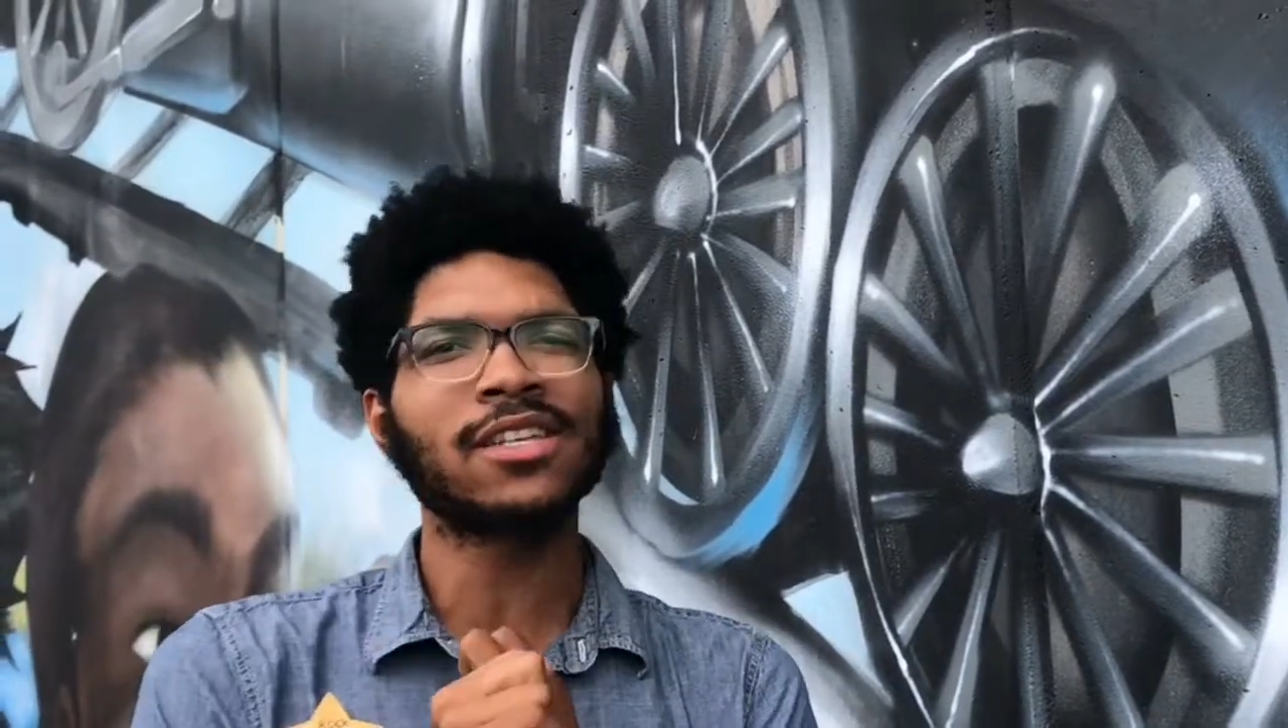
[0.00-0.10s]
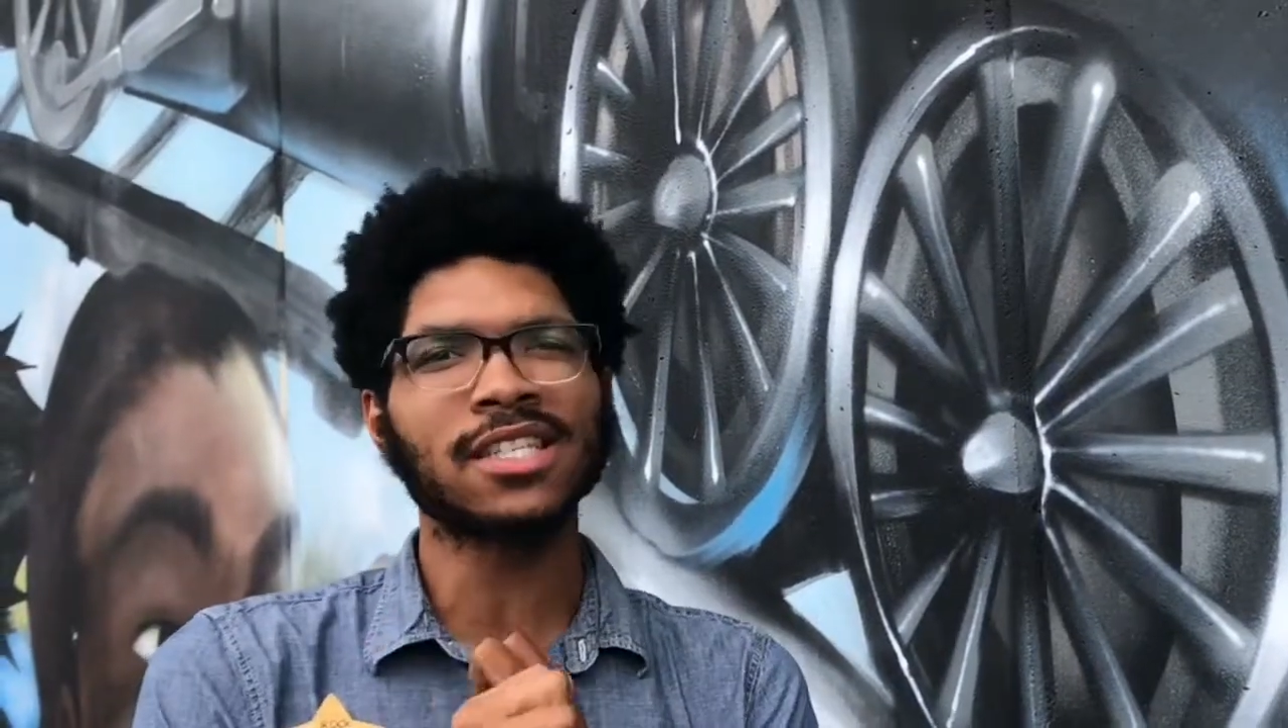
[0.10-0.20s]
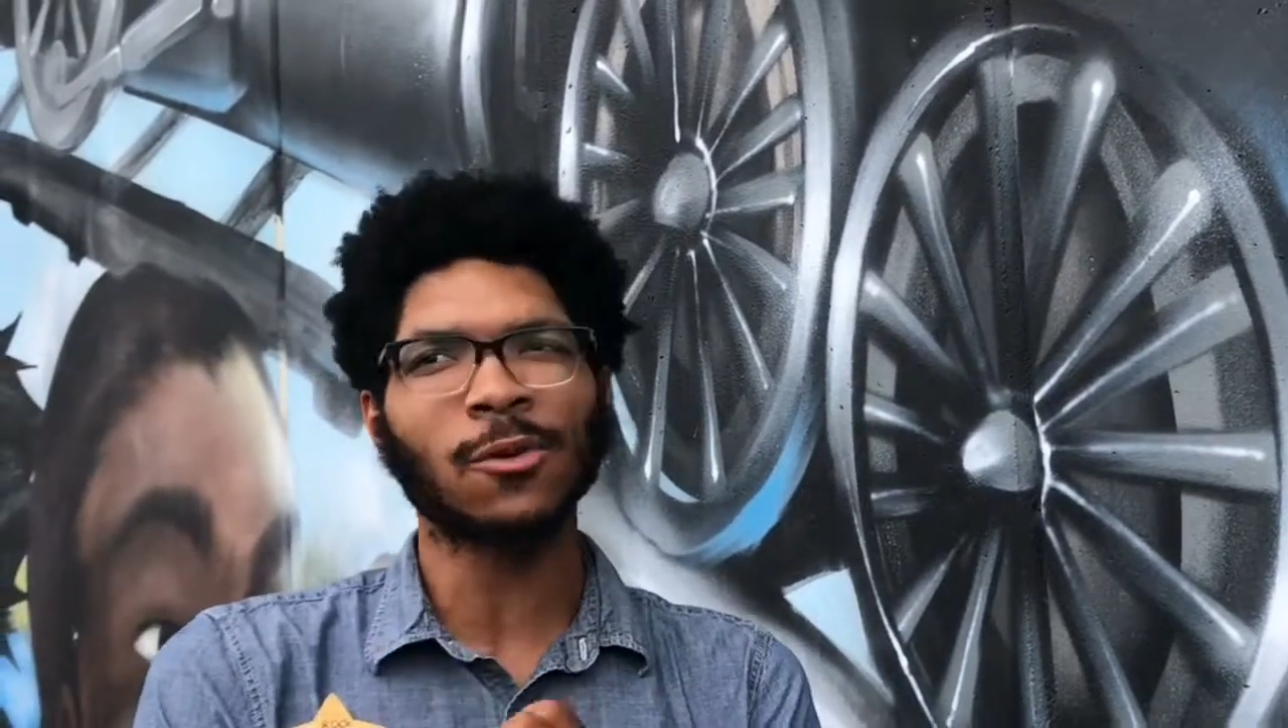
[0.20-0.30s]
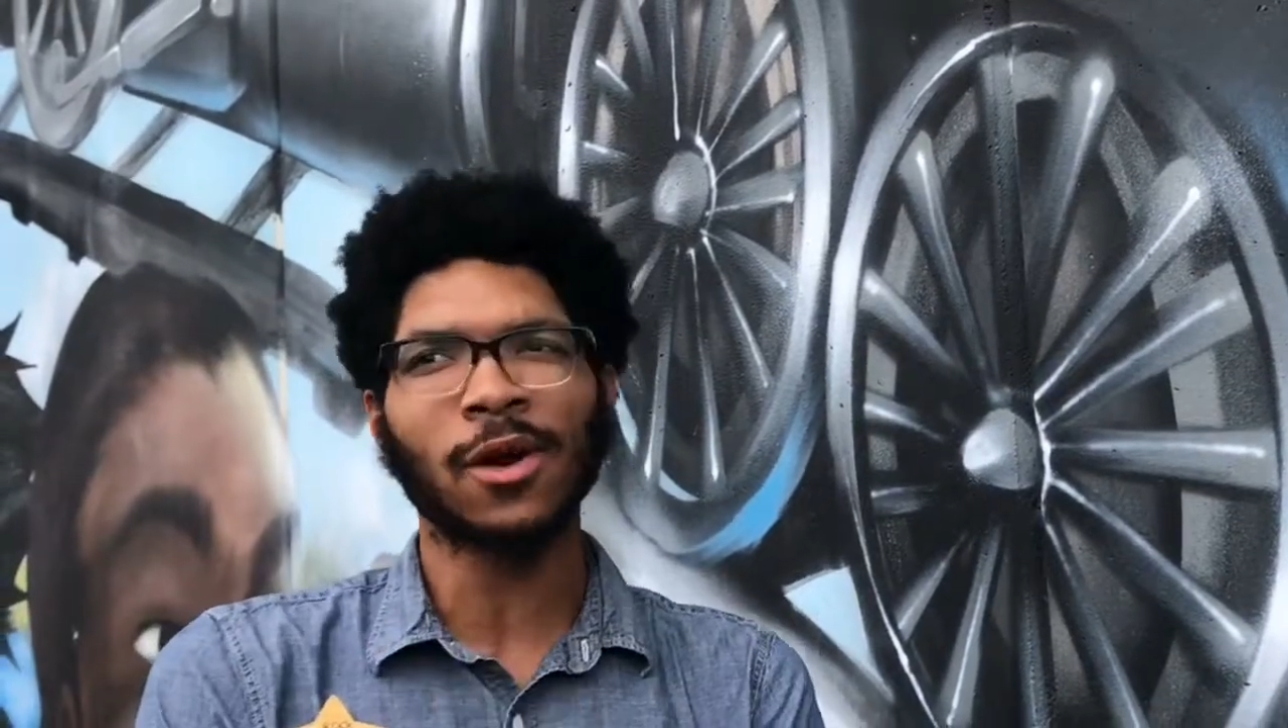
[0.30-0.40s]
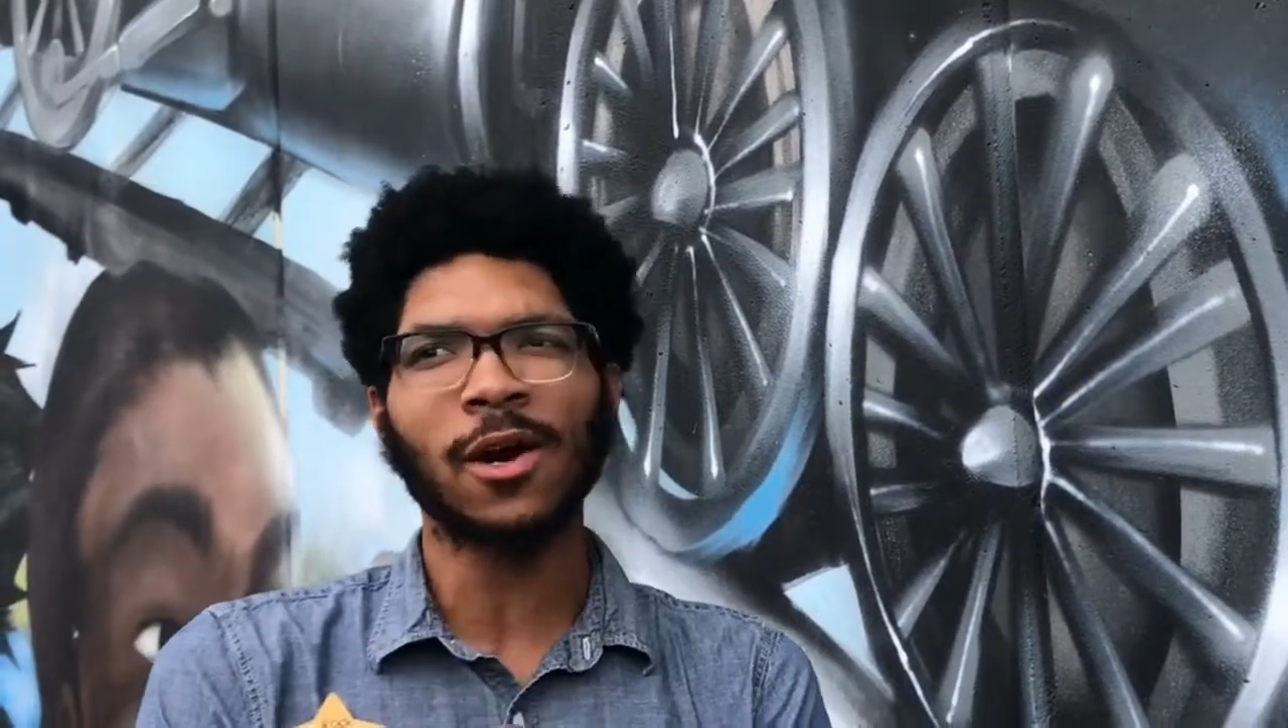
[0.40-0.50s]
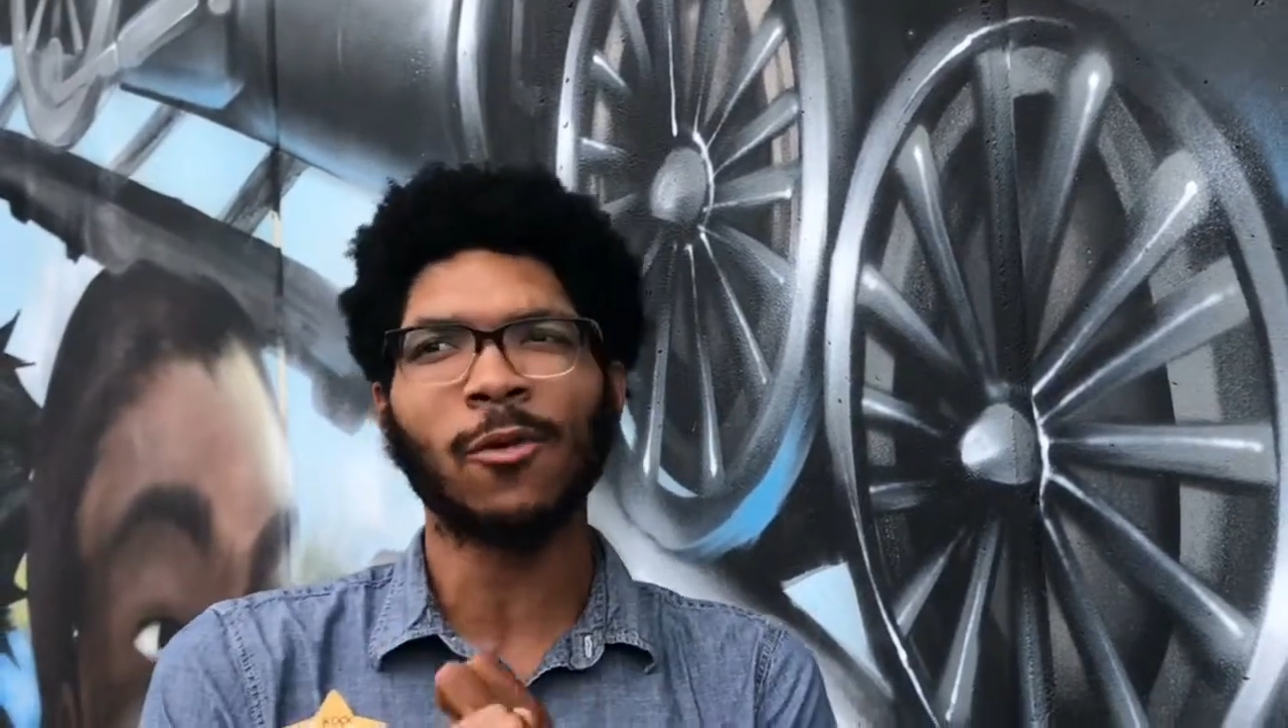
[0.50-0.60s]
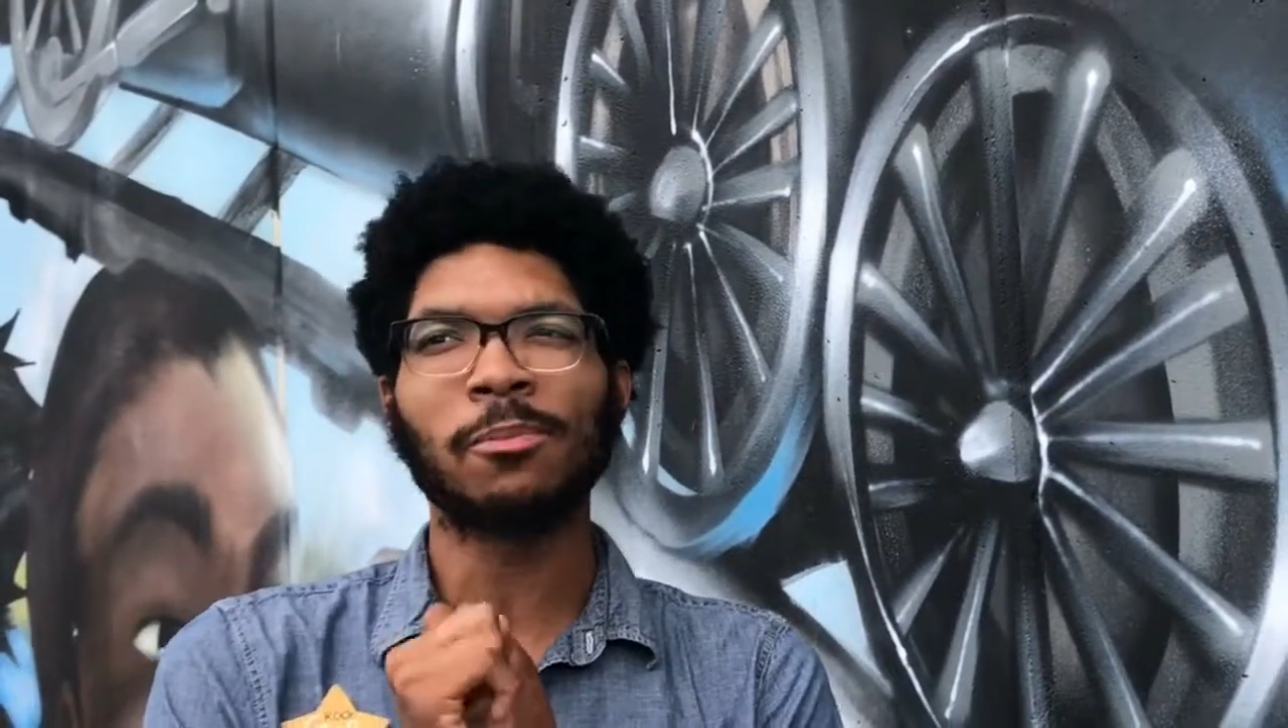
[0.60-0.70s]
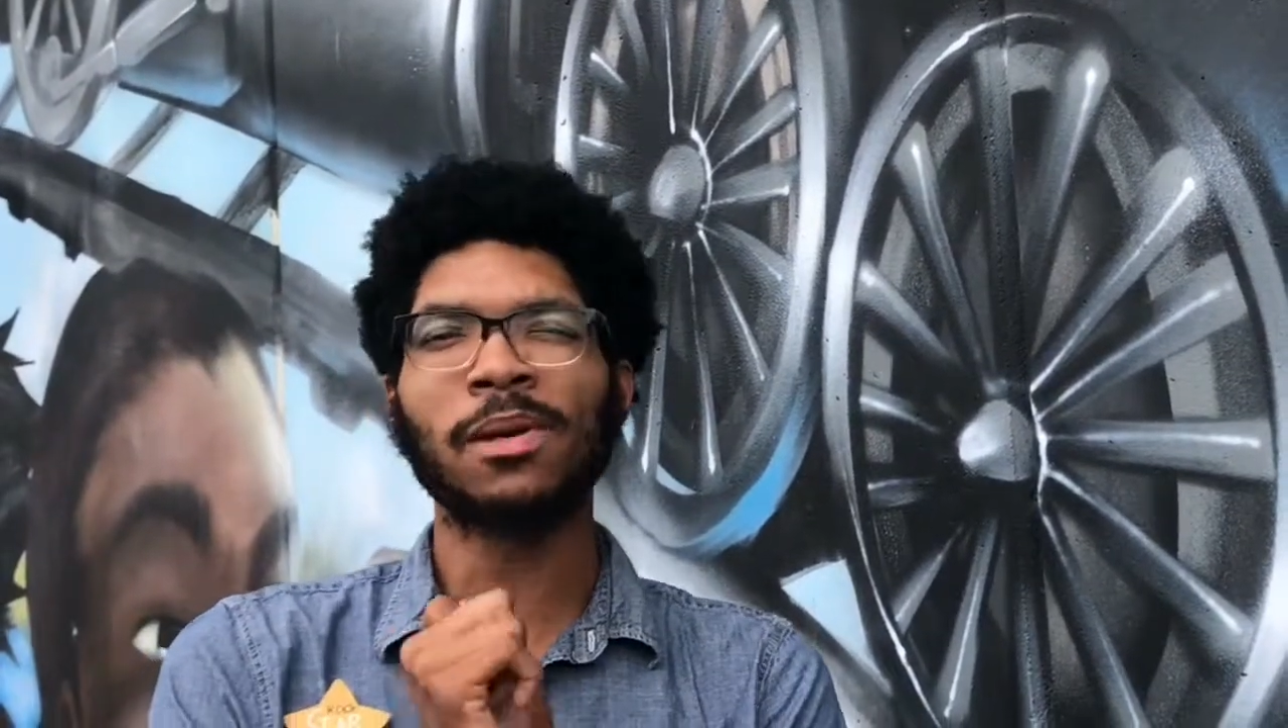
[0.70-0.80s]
somewhere where